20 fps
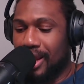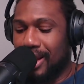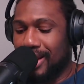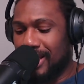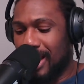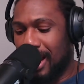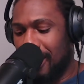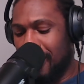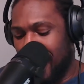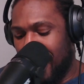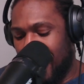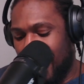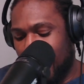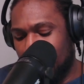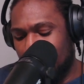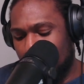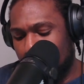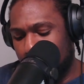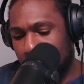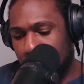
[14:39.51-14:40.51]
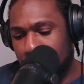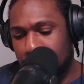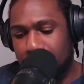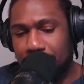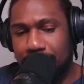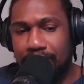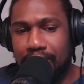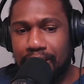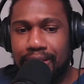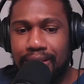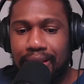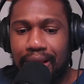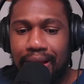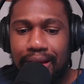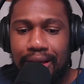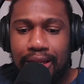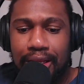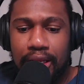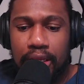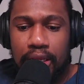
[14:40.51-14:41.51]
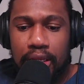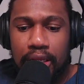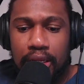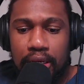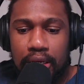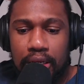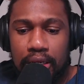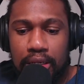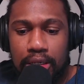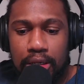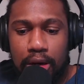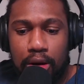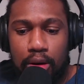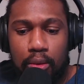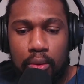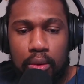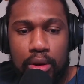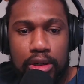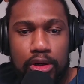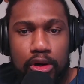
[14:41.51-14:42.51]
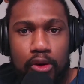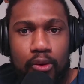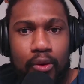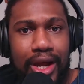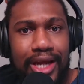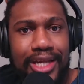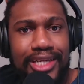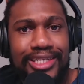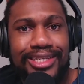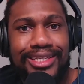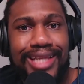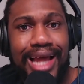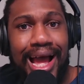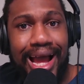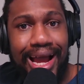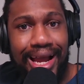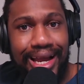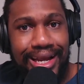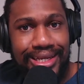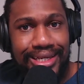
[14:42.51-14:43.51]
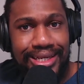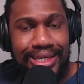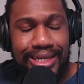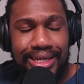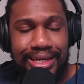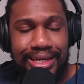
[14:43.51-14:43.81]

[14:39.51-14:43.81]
Now, Allen Parr is saying that when Christ died,